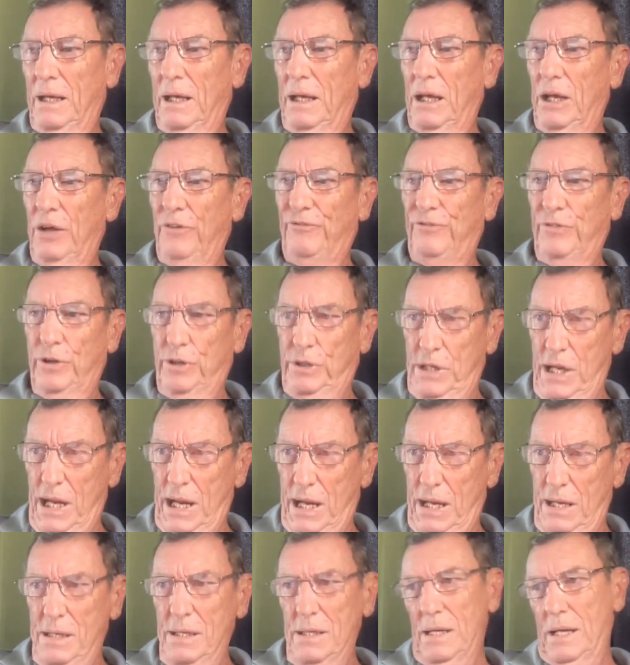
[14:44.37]
"If you're
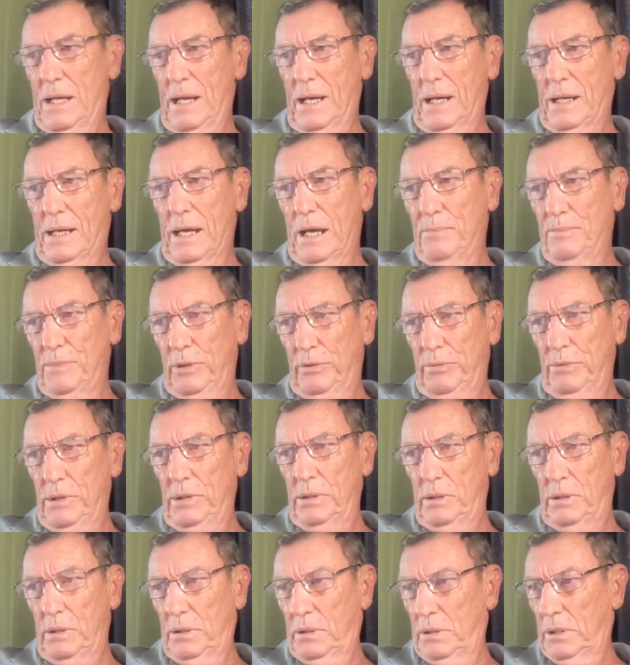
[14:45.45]
dead, how come you're
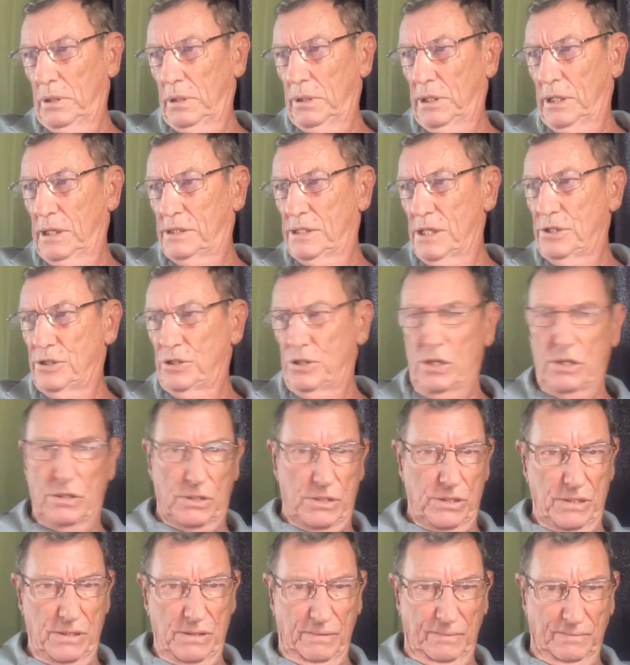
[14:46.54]
in an
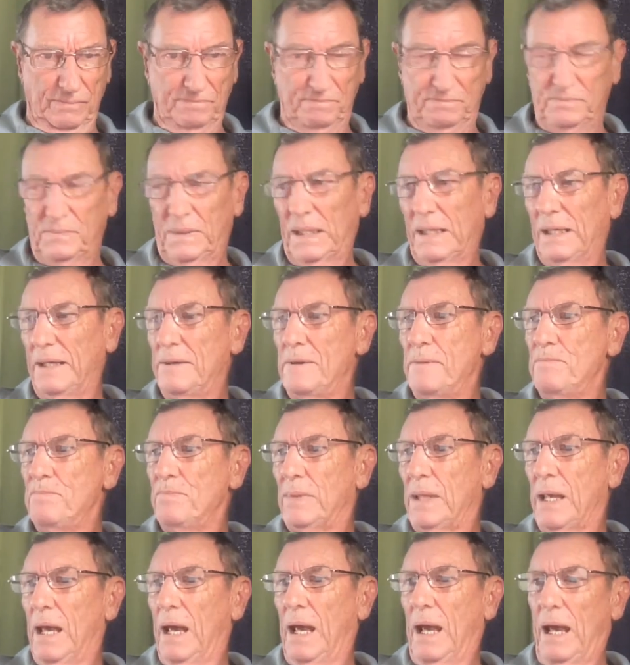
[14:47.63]
existence?
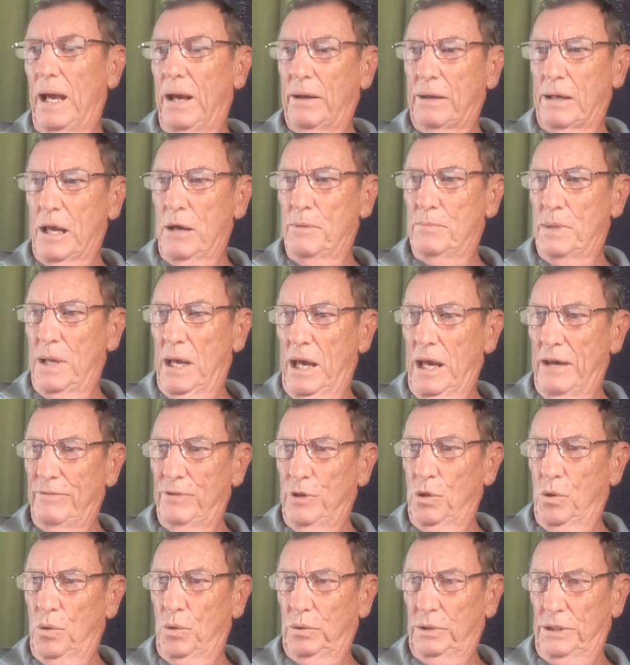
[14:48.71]
How come you're
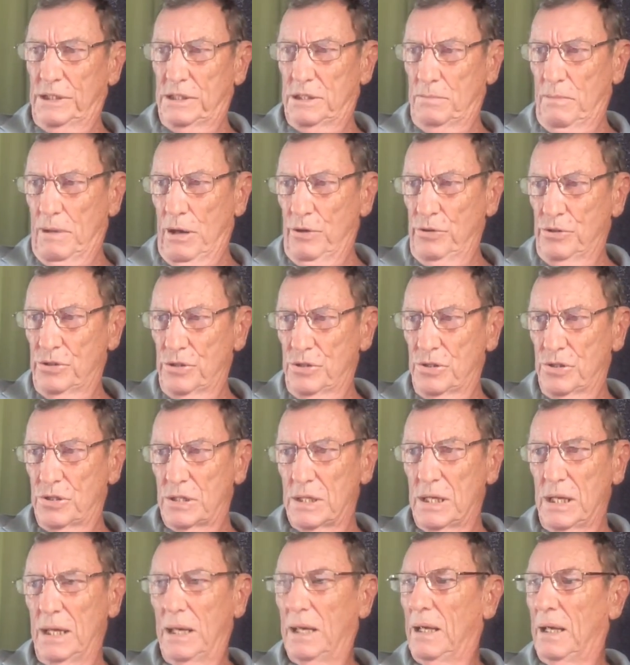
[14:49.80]
having all these emotions?
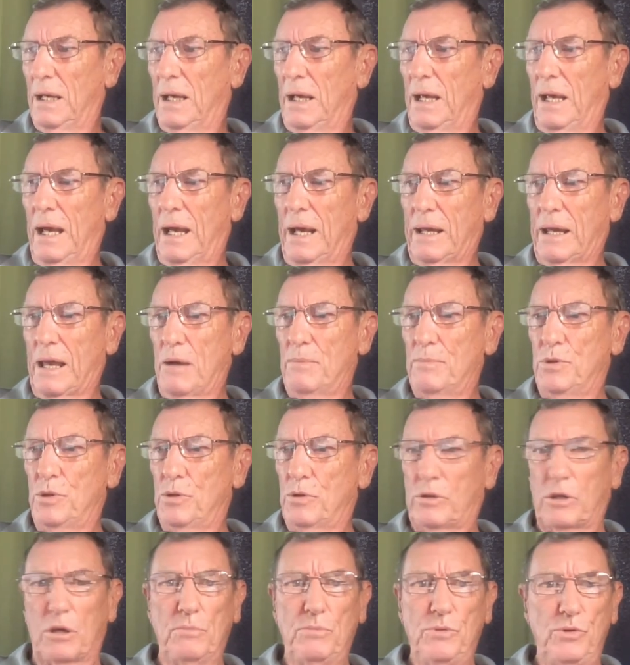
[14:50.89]
How come you're
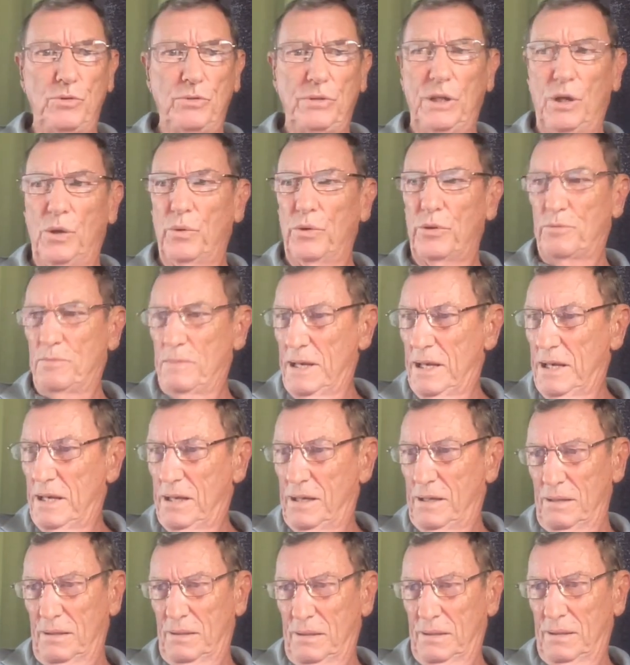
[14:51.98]
communing with me?"
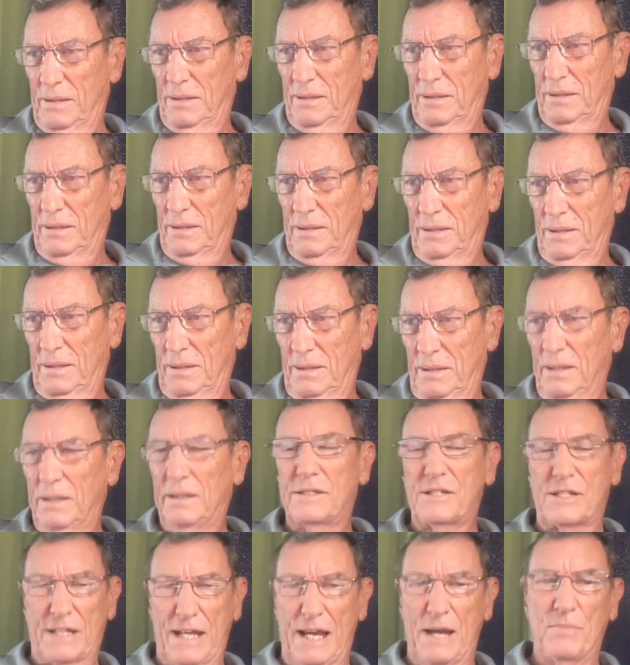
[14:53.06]

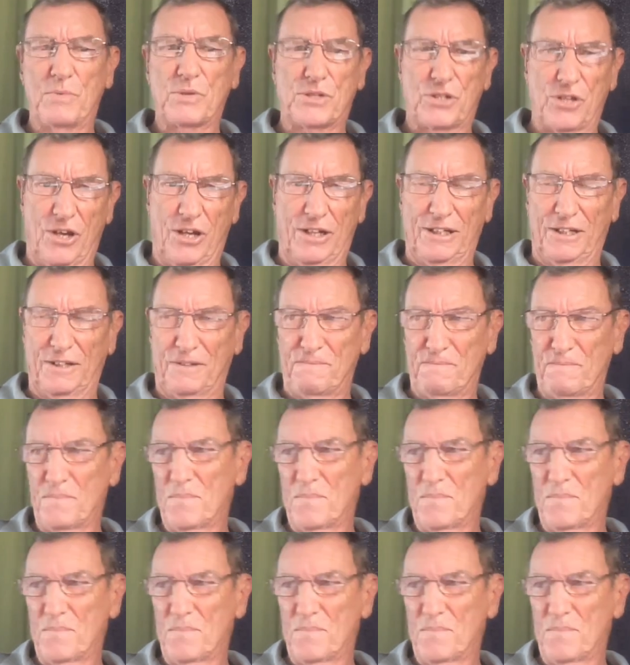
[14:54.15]
Sam was silent.